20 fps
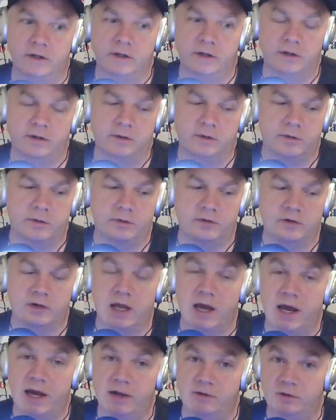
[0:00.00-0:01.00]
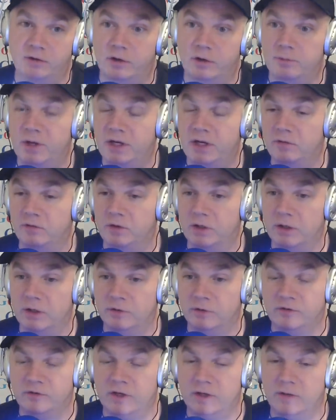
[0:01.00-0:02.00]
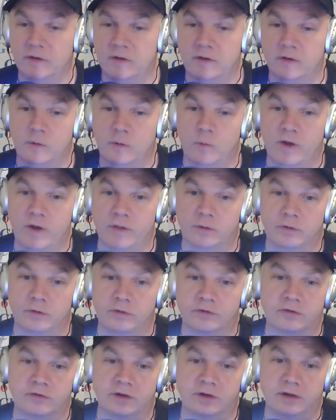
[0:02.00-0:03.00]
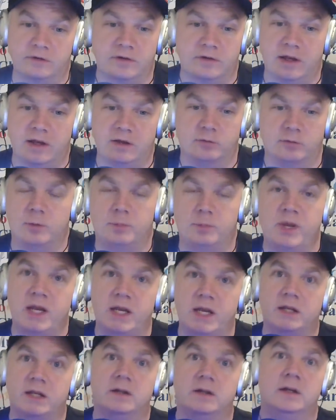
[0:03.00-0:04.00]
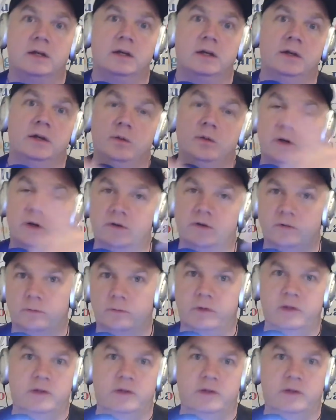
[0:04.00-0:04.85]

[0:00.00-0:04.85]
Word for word: You know, there's a guy that's already making videos saying that the weather is repeating when it's,